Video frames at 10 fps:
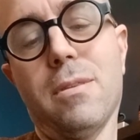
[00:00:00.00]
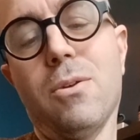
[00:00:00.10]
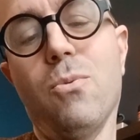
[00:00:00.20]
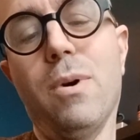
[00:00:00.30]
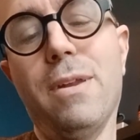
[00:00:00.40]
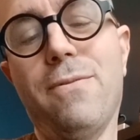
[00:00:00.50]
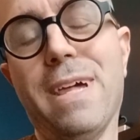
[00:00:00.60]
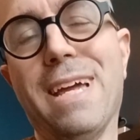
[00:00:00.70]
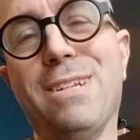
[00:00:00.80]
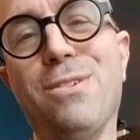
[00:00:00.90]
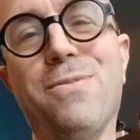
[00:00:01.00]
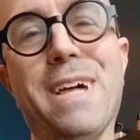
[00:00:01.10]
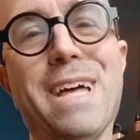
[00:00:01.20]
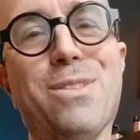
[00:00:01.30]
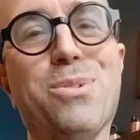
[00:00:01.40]
1 flat, 2
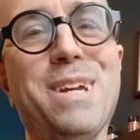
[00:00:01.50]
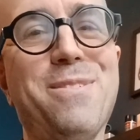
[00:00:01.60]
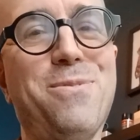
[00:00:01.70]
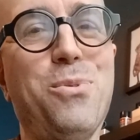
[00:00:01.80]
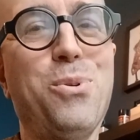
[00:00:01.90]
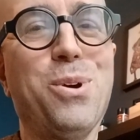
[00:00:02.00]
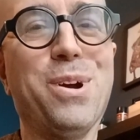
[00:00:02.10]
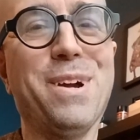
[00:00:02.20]
flat, 3, 4.